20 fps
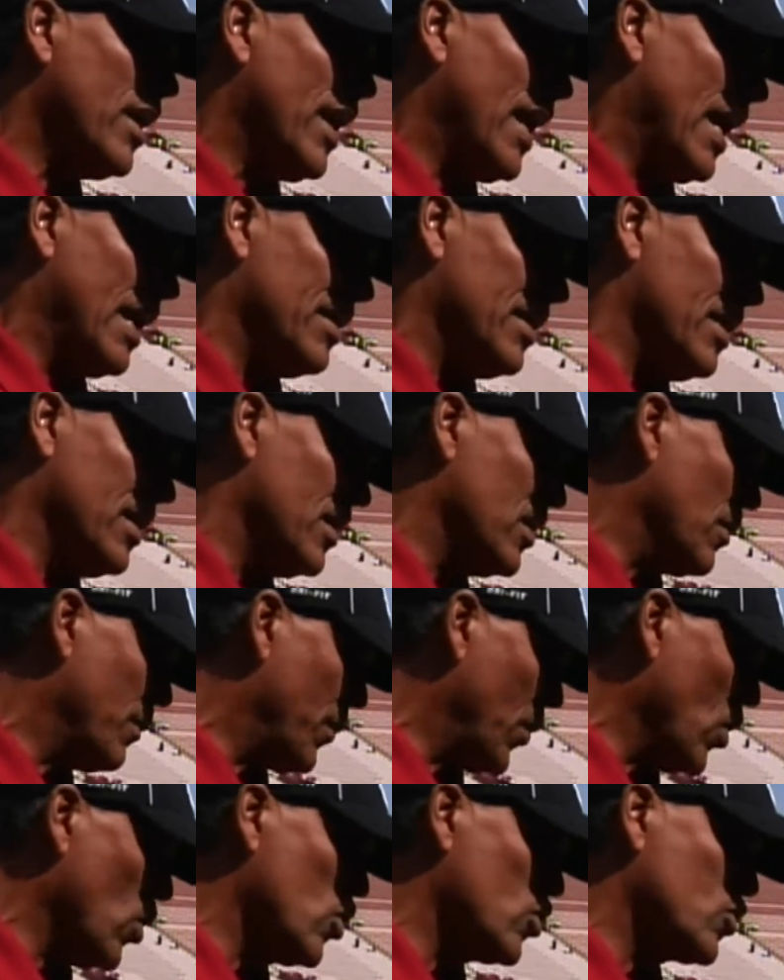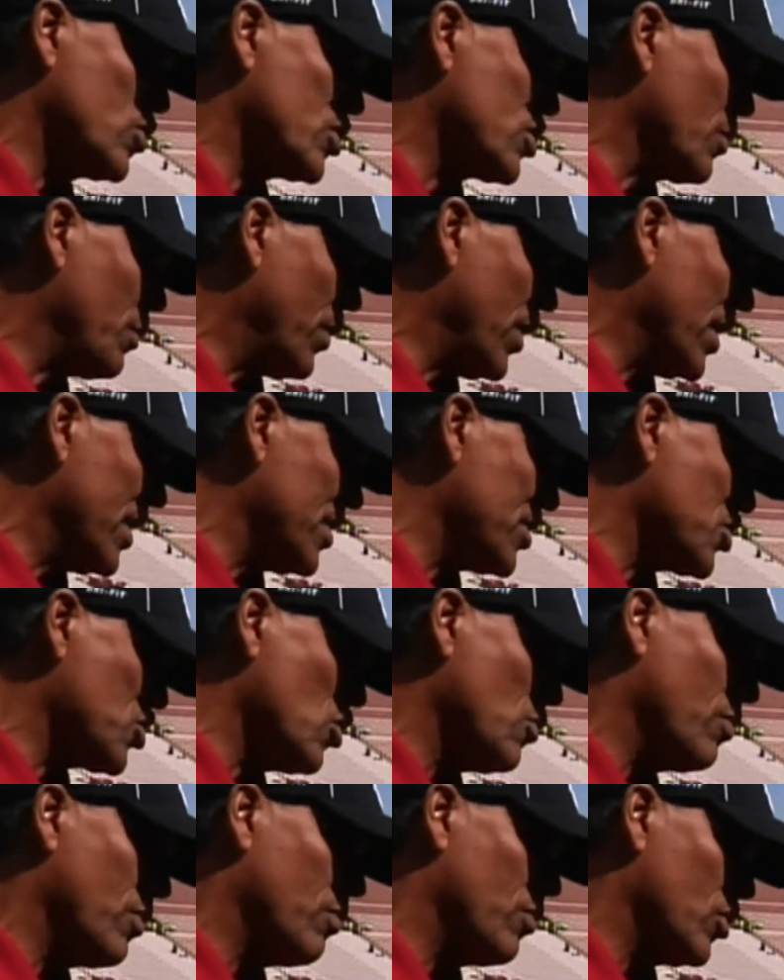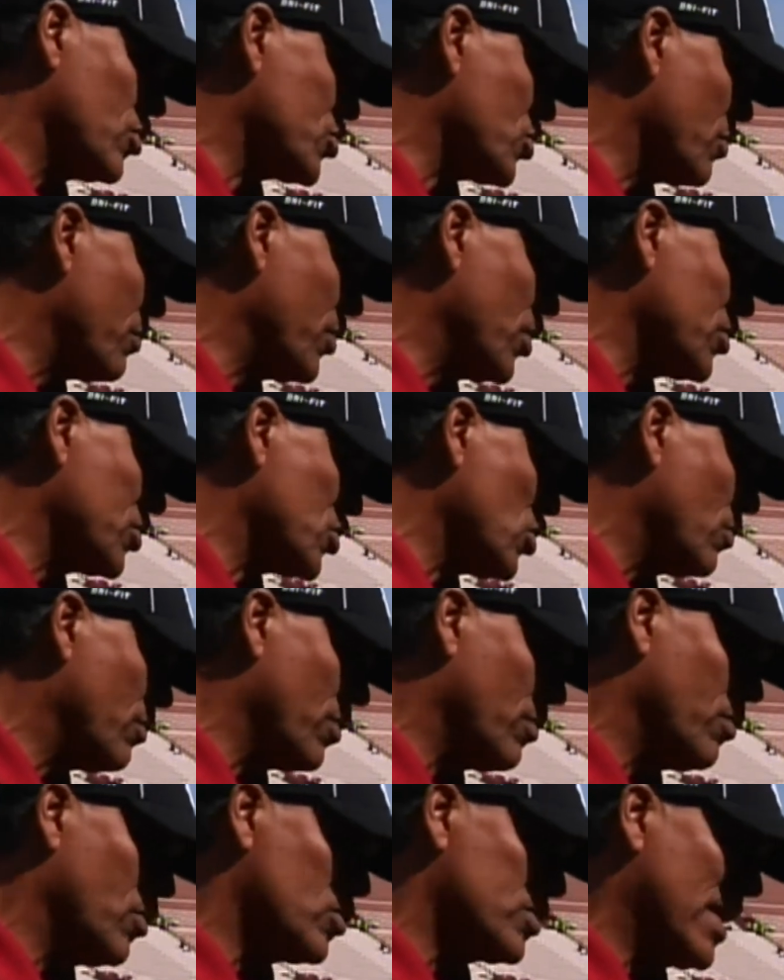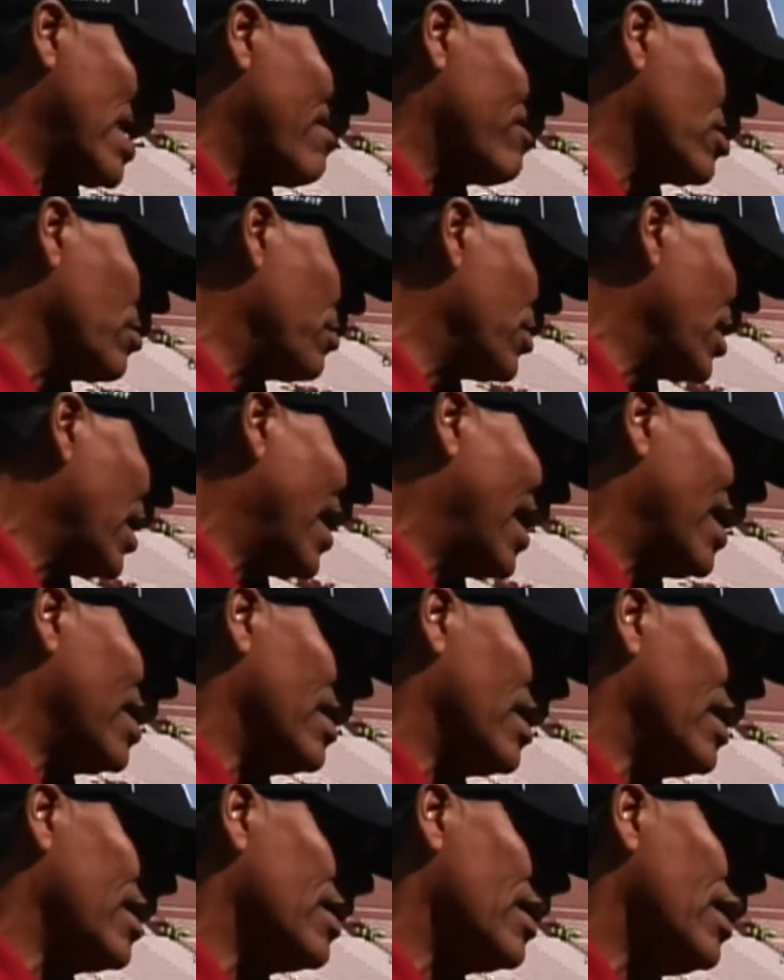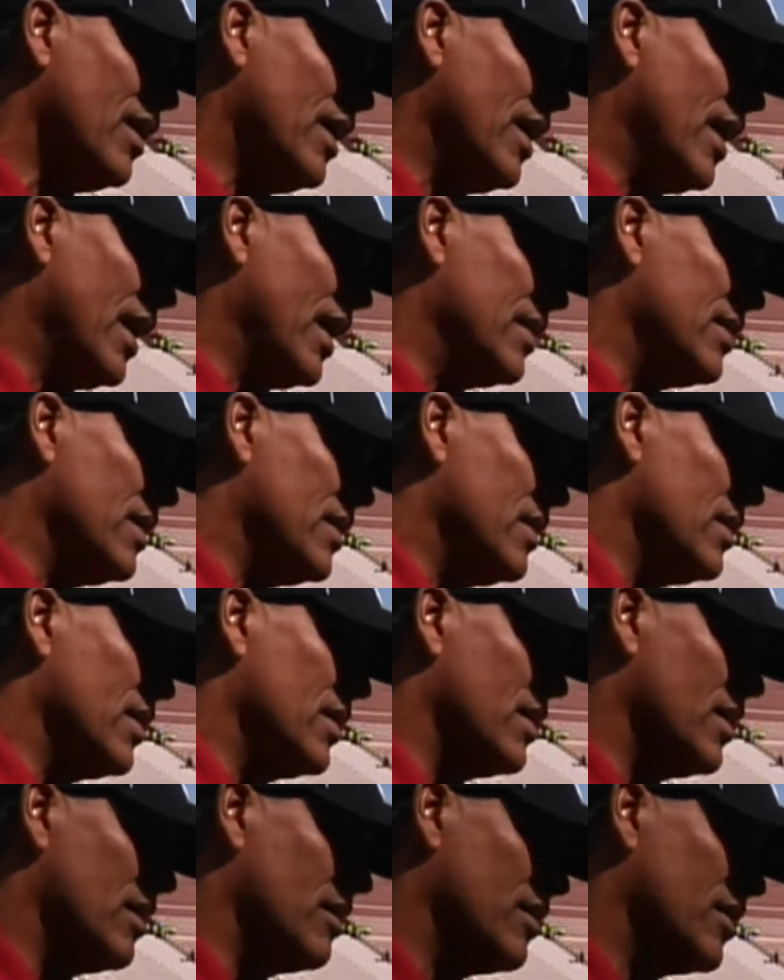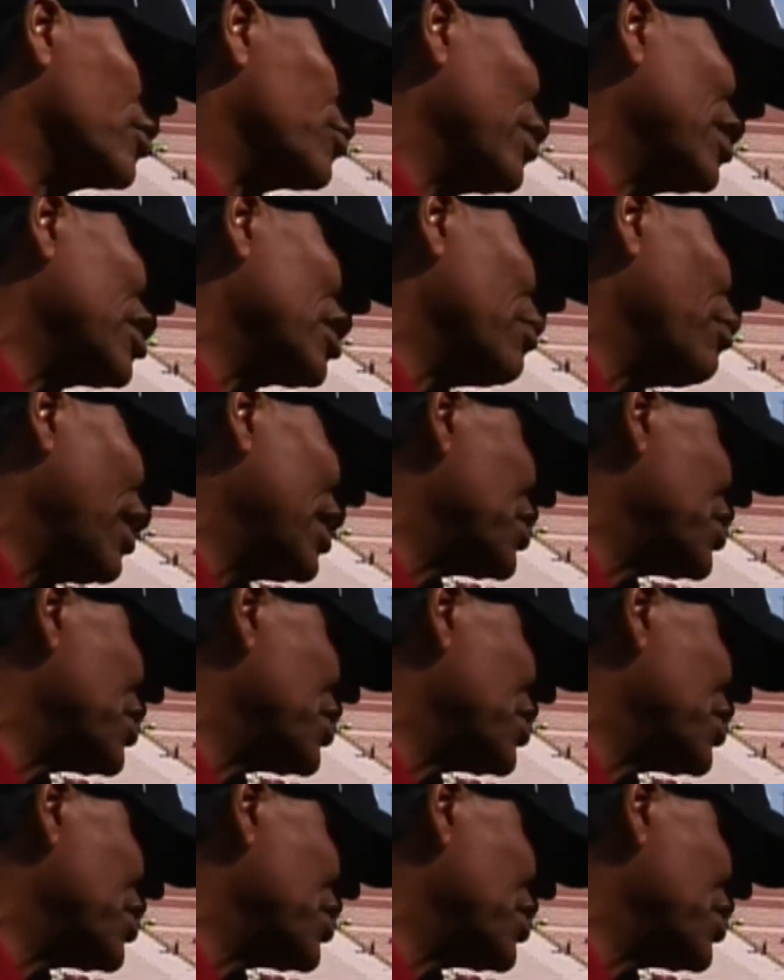And then in the pros, it was to play in the Super Bowl. So both Super Bowls have to be a highlight. And then especially my